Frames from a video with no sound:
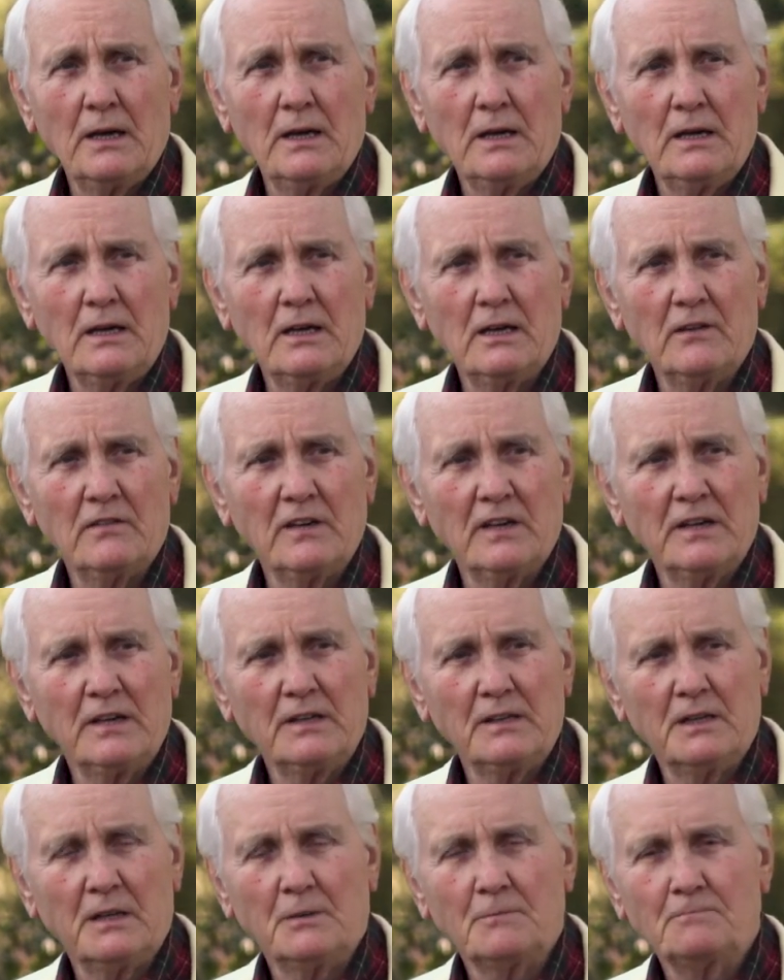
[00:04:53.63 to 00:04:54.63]
have
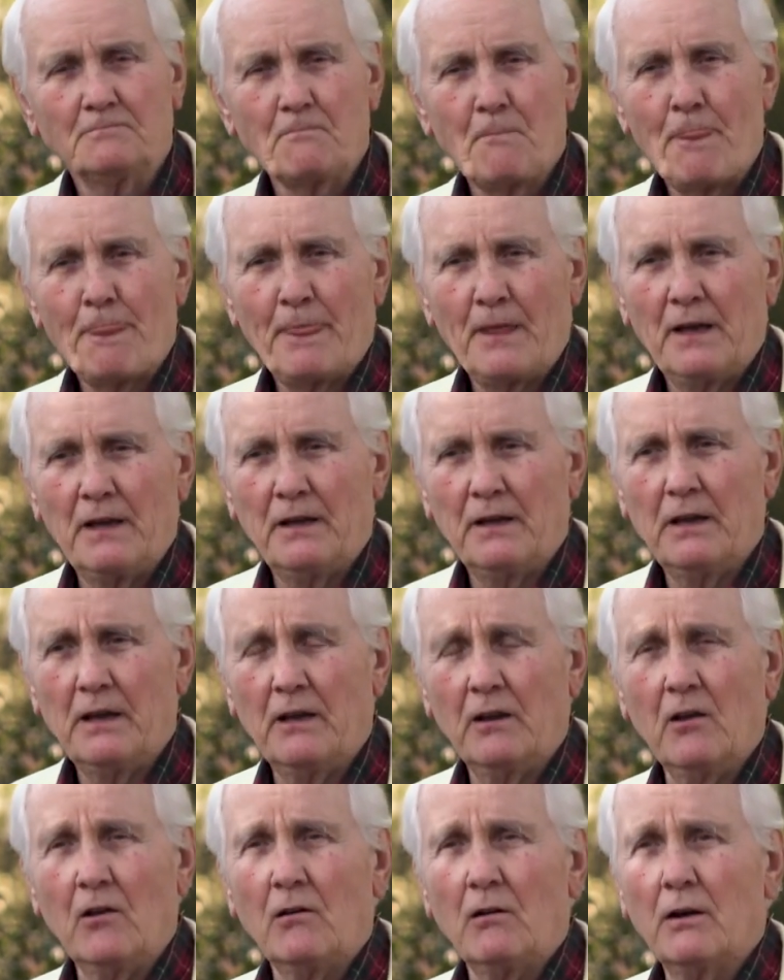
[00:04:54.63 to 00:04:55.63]
a
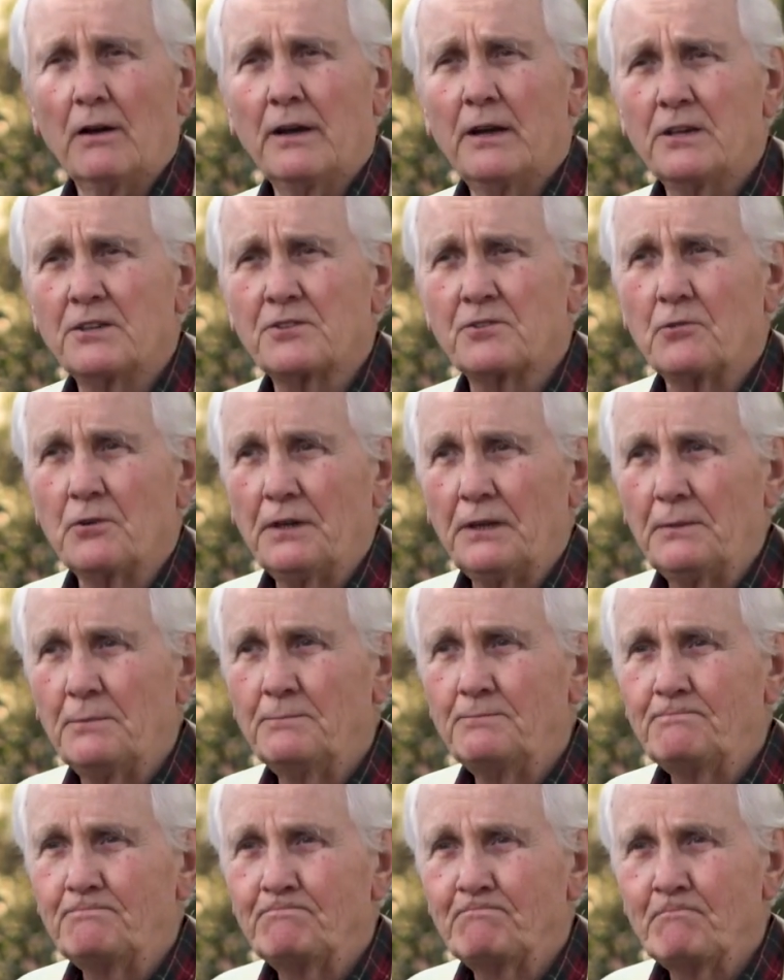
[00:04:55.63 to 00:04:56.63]
long history,
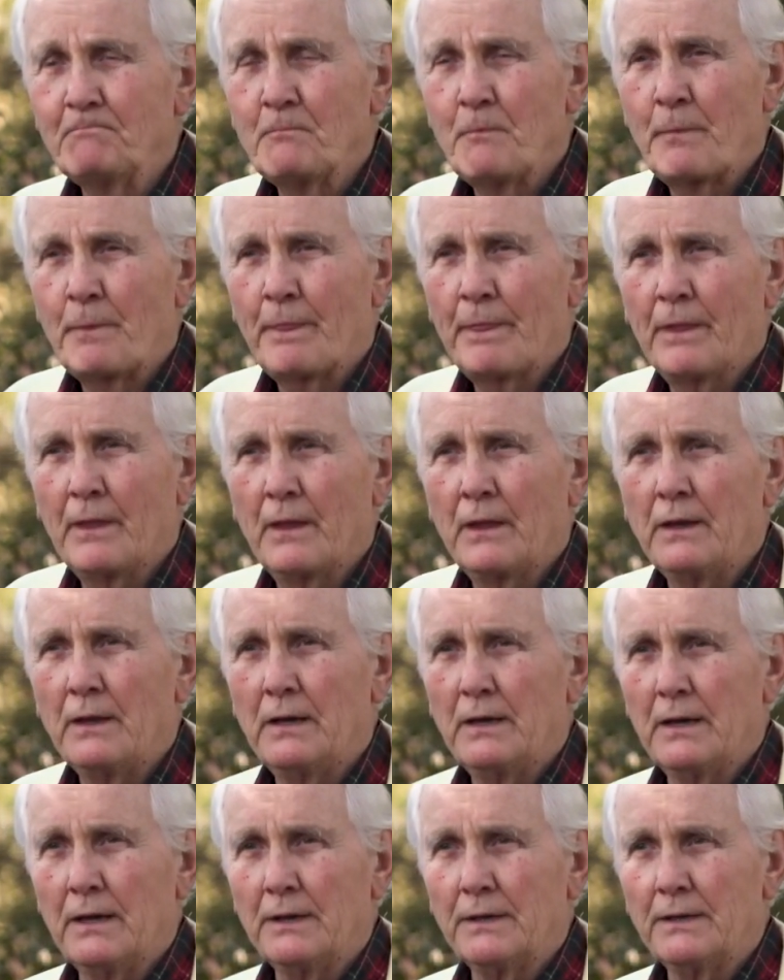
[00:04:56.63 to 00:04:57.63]

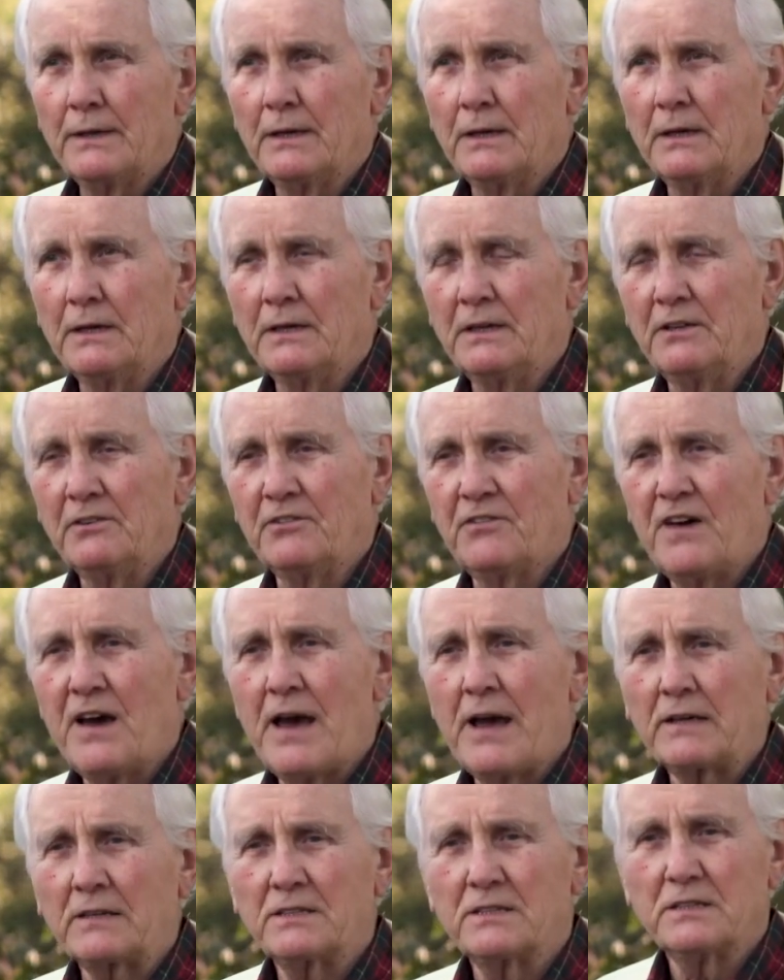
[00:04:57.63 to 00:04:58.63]
and in
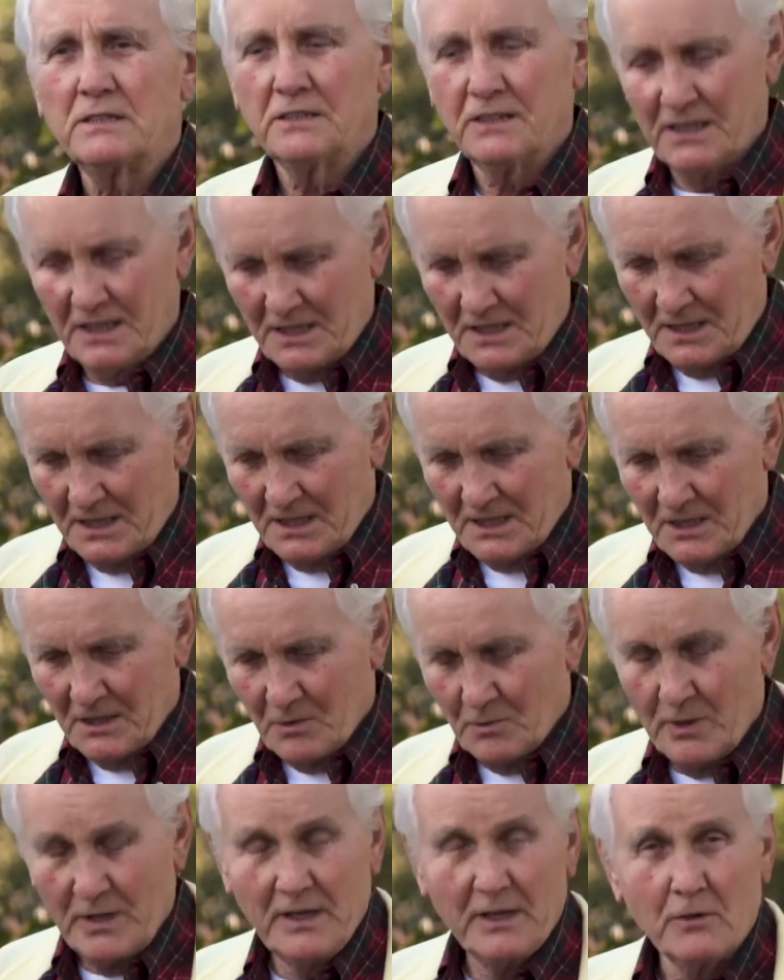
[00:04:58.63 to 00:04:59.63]
fact
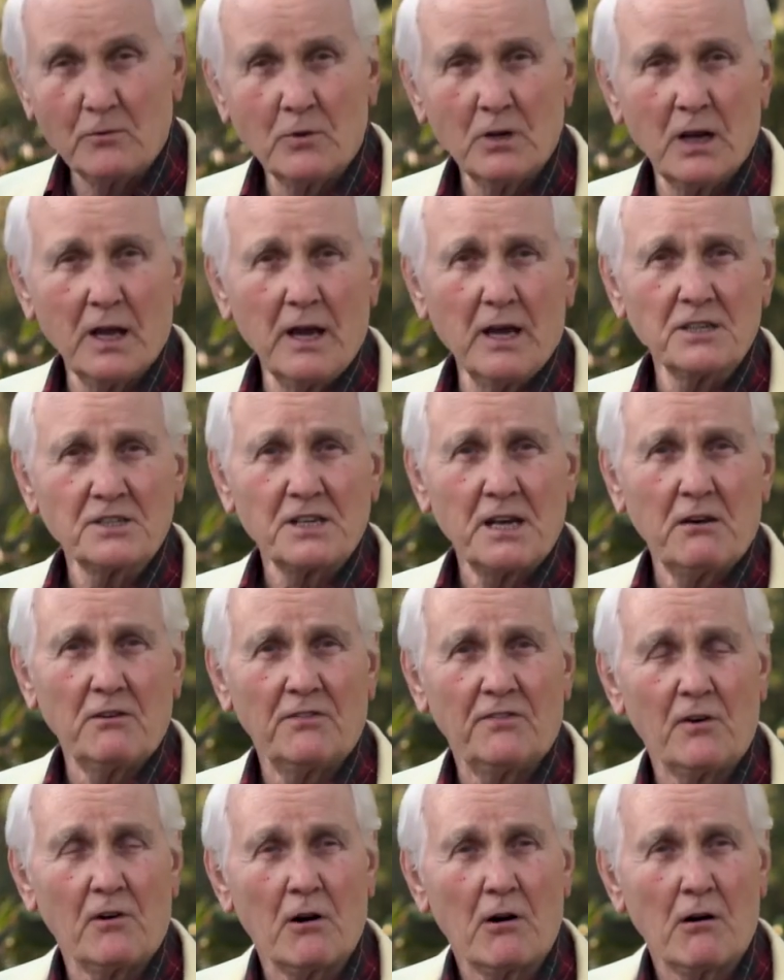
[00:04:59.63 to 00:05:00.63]
we didn't realize how
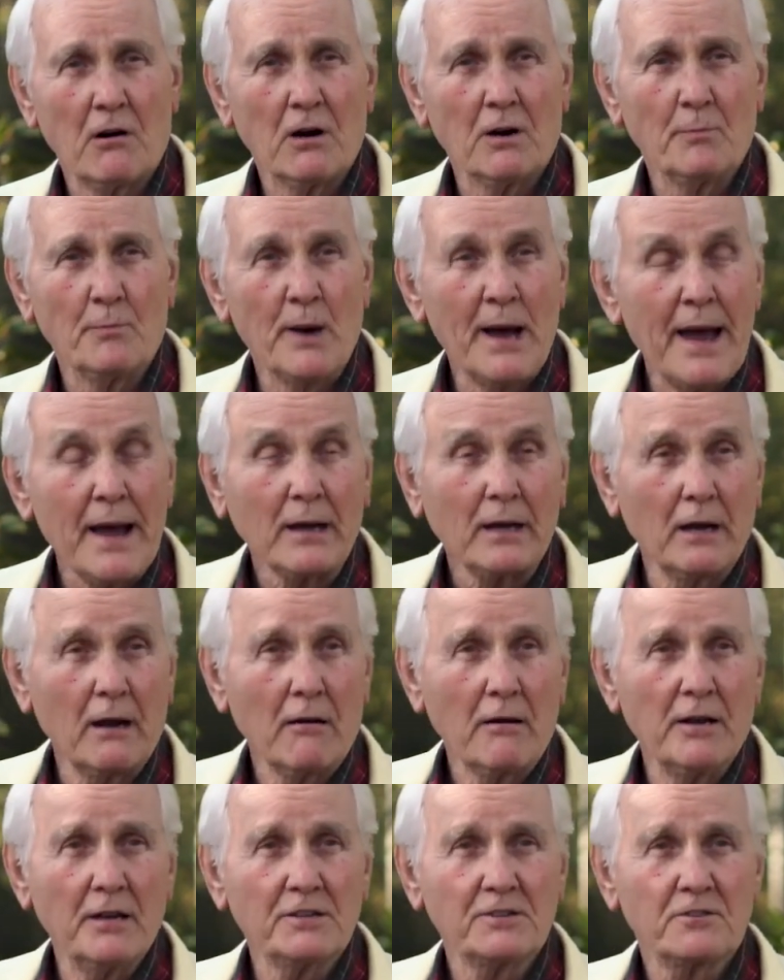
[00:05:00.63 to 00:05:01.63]
far back
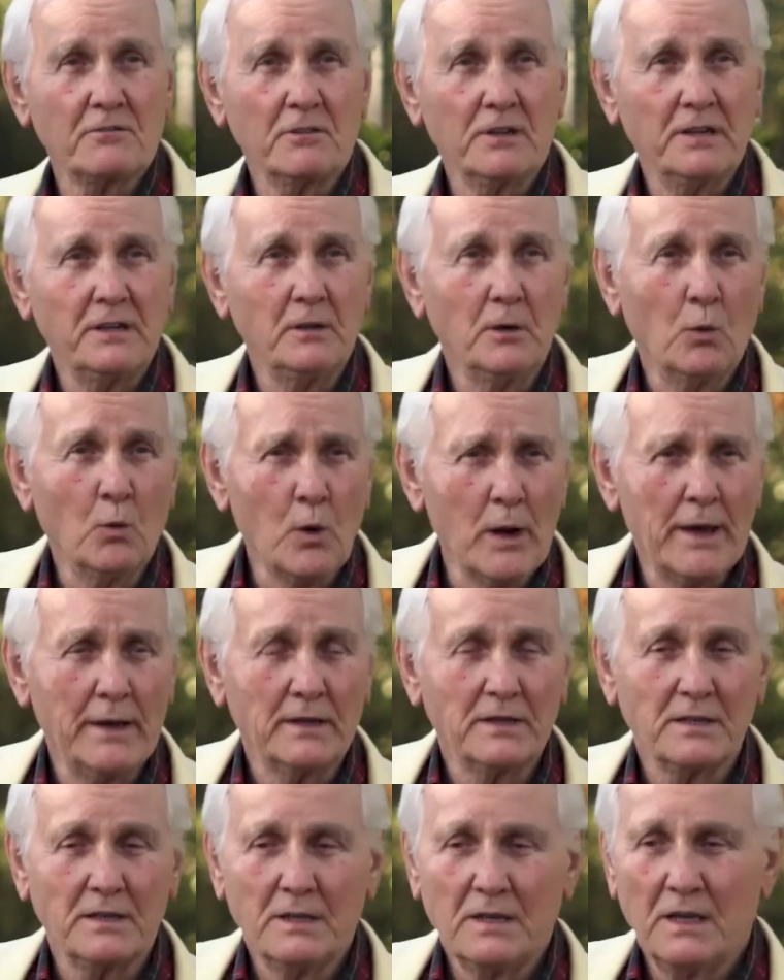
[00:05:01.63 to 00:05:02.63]
our history went
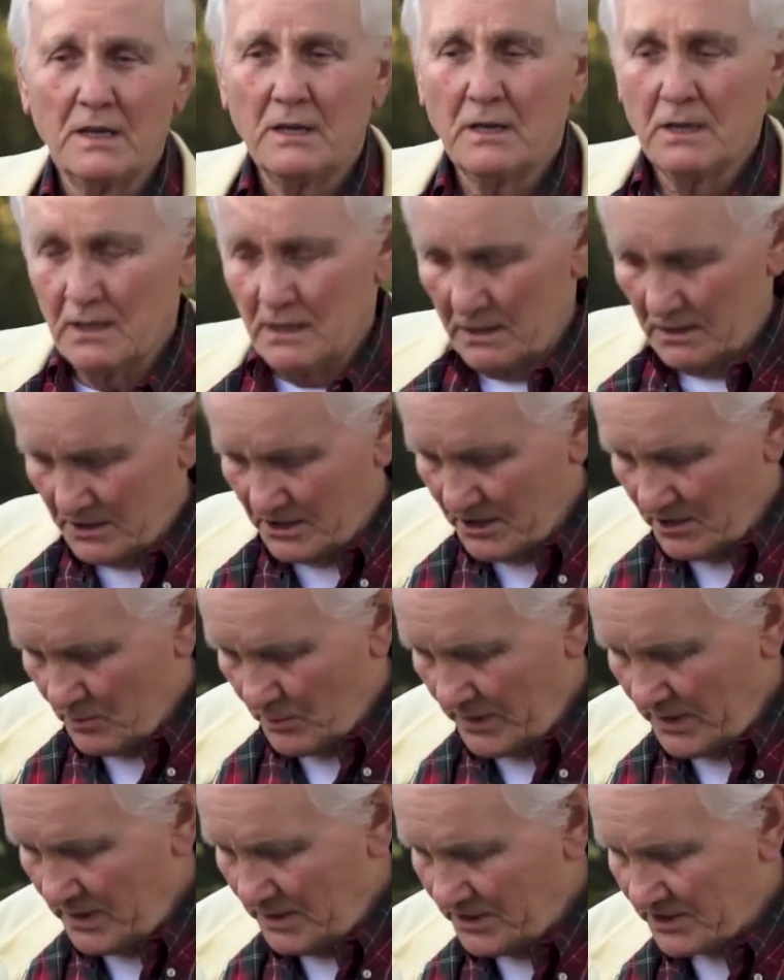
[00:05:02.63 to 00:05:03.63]
until
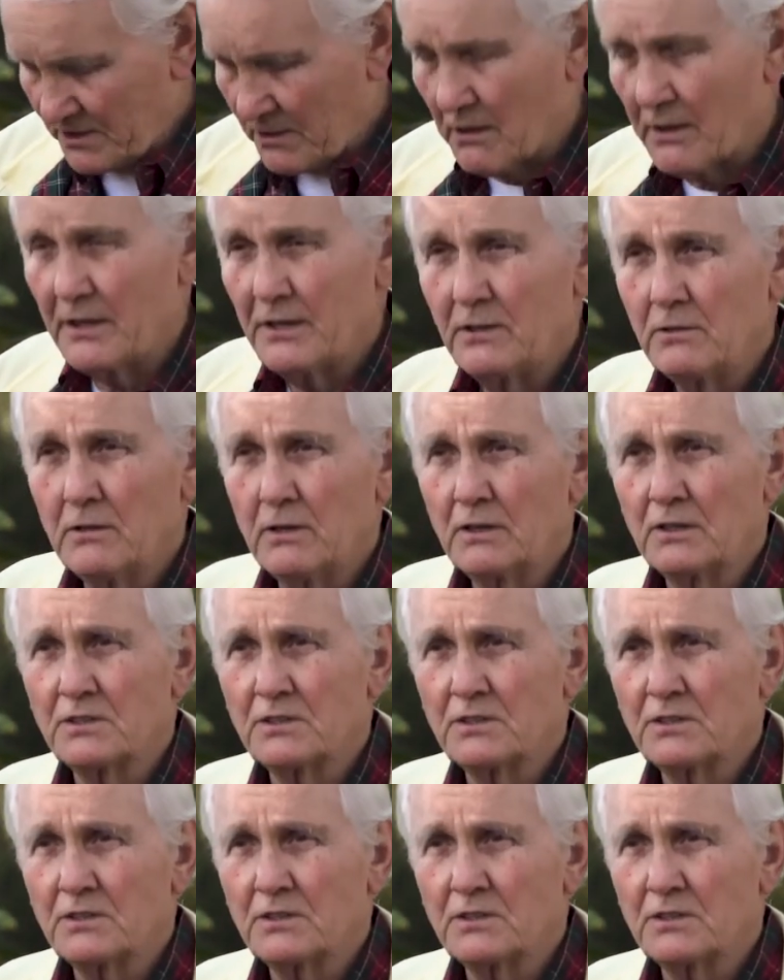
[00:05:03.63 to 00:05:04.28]
we started doing